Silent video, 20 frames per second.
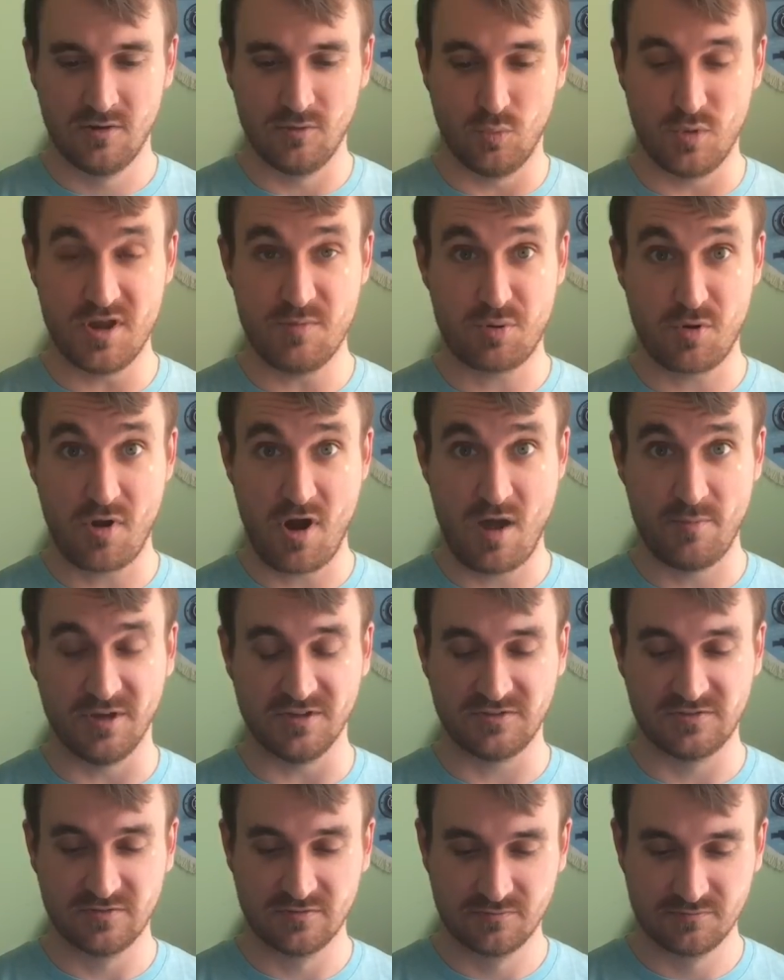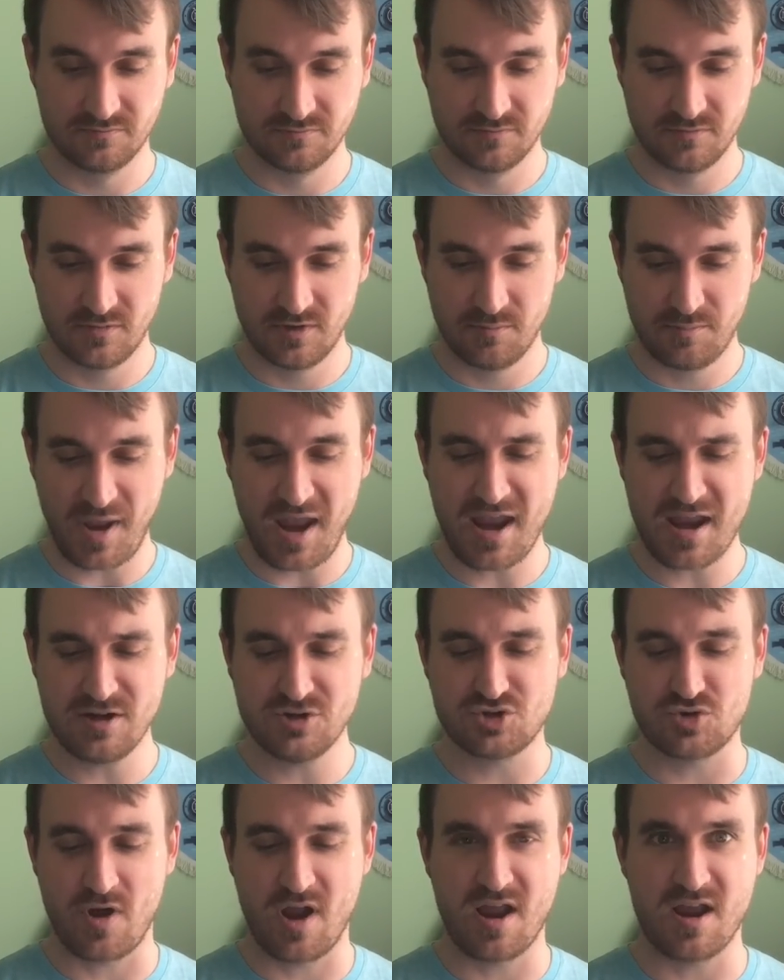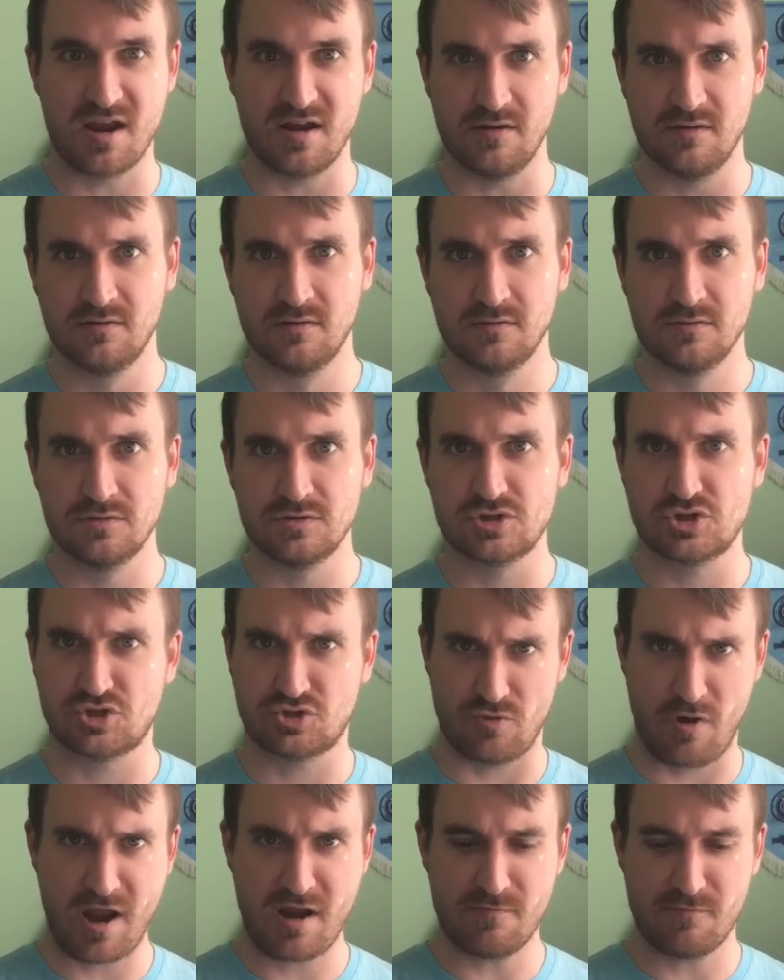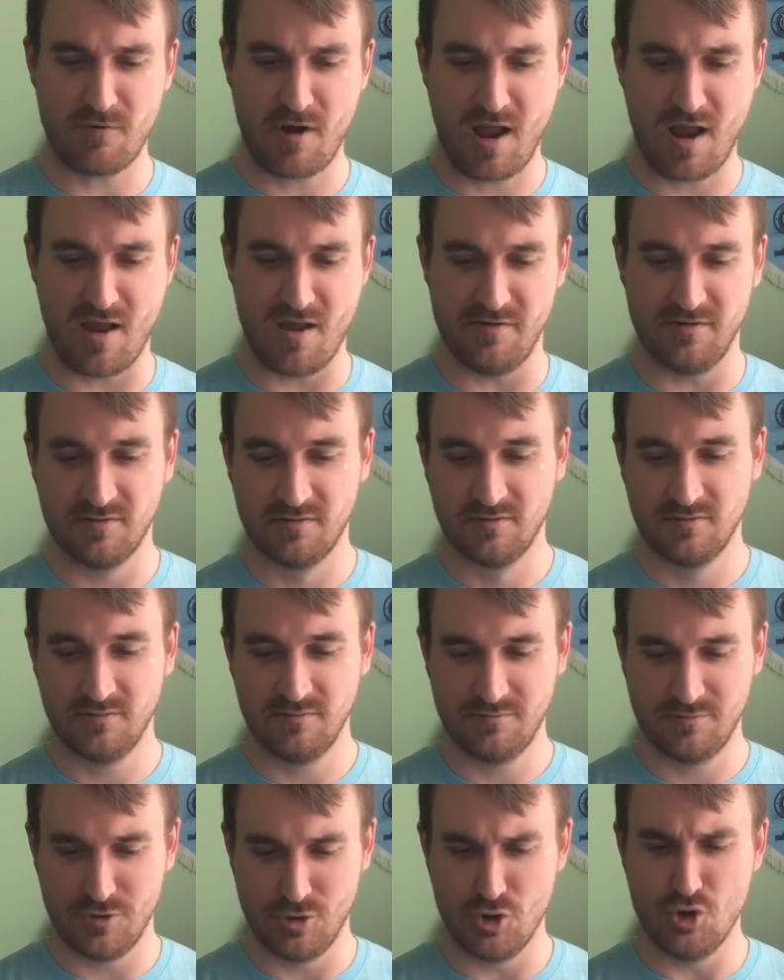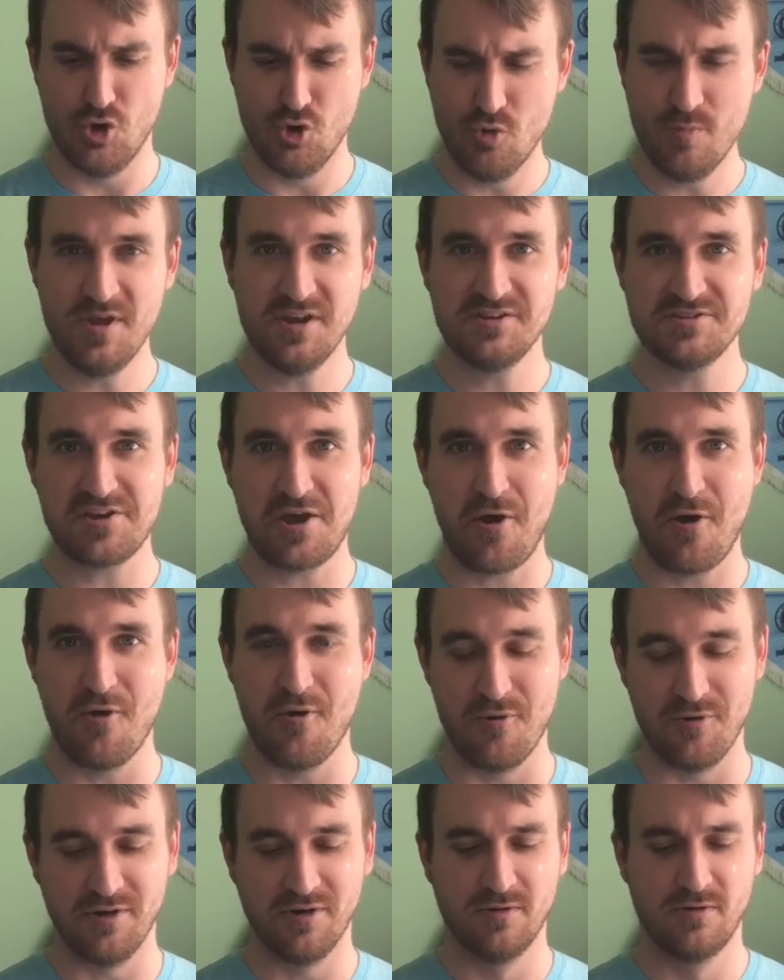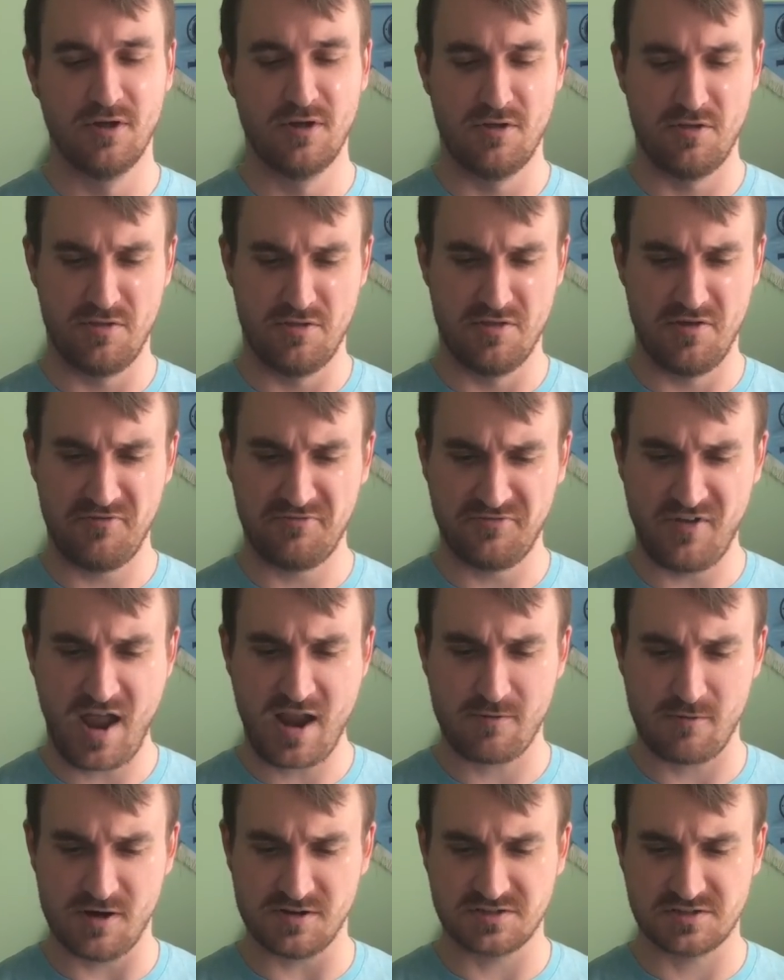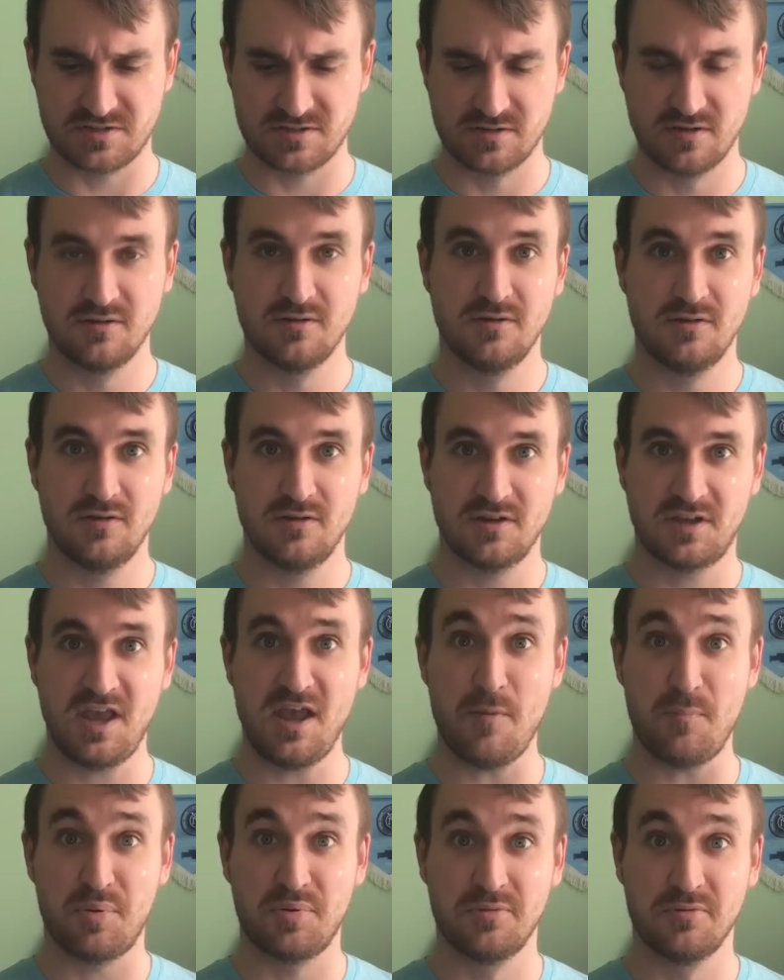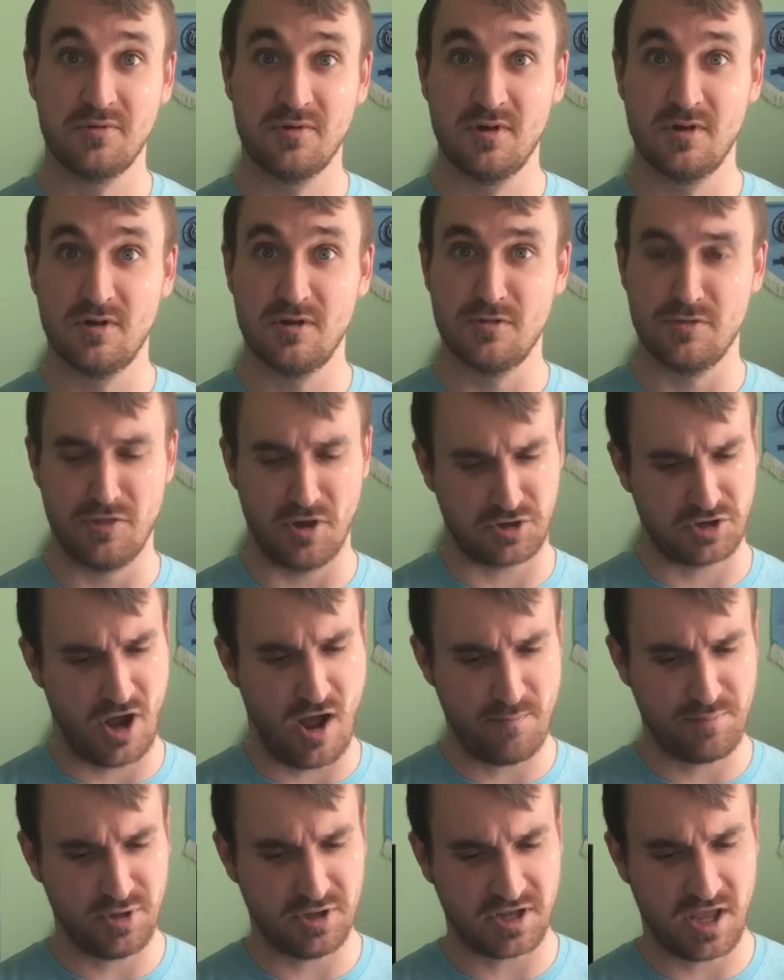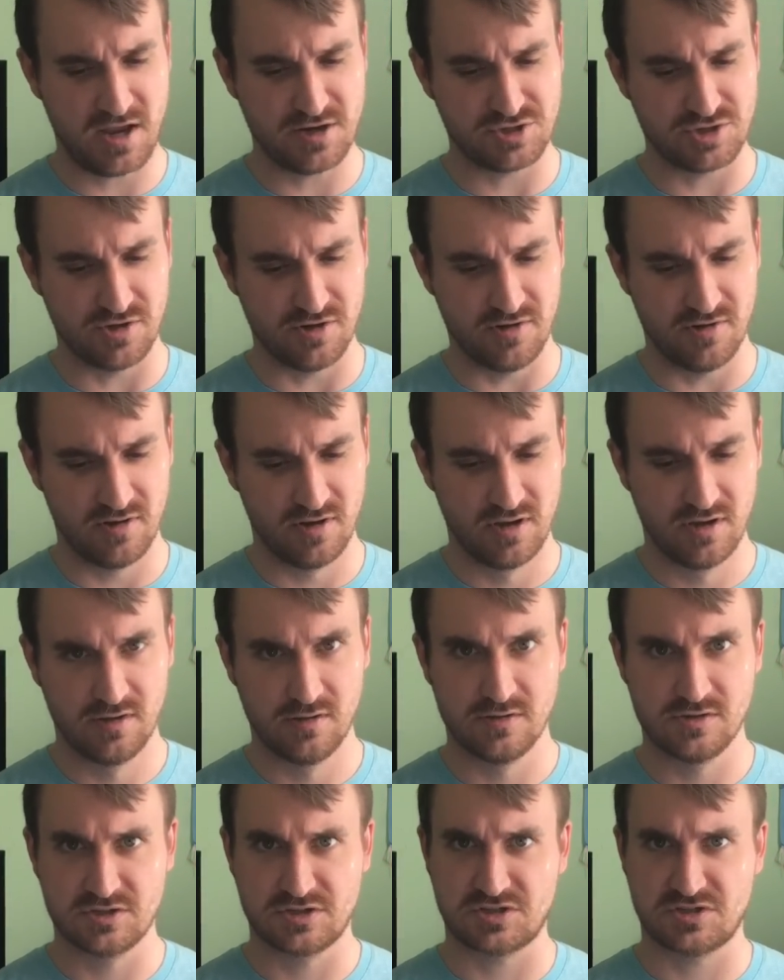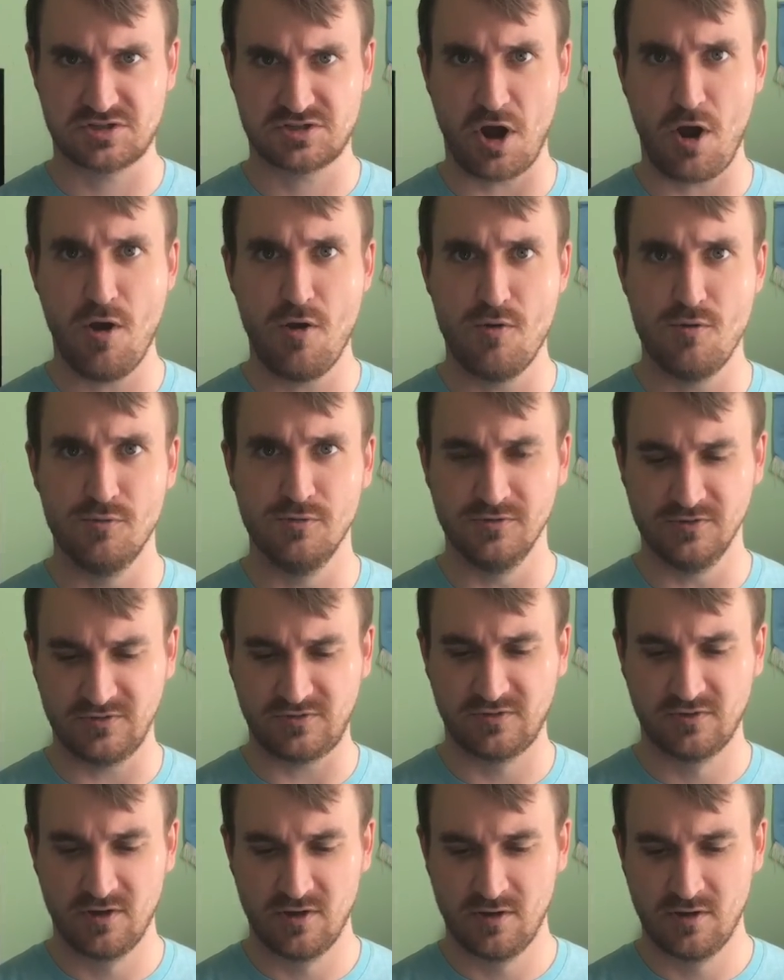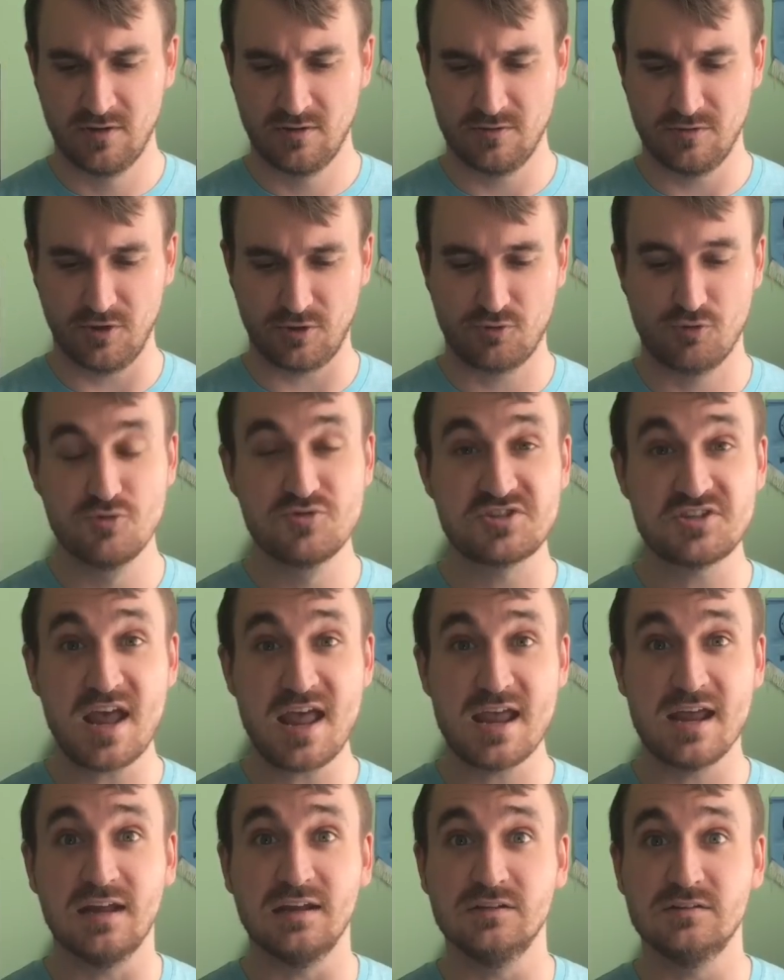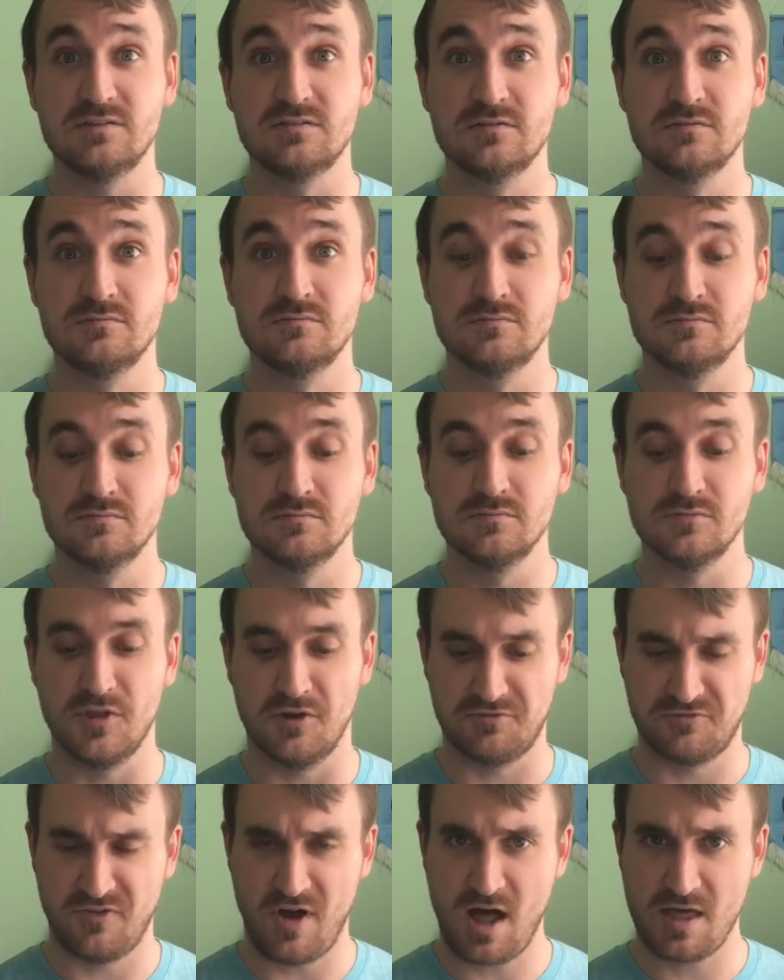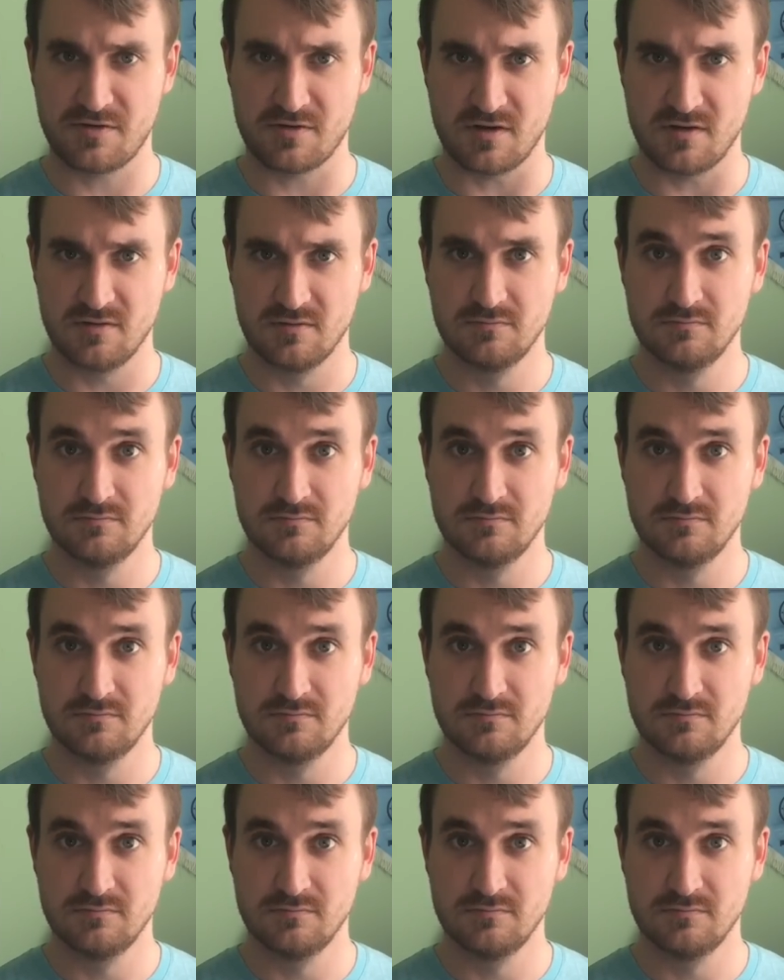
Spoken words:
We Promise, Pain Train, Straight Red, Newman's Own, the Virus, Kip, the Complication, Stones, the Crusades, the Father,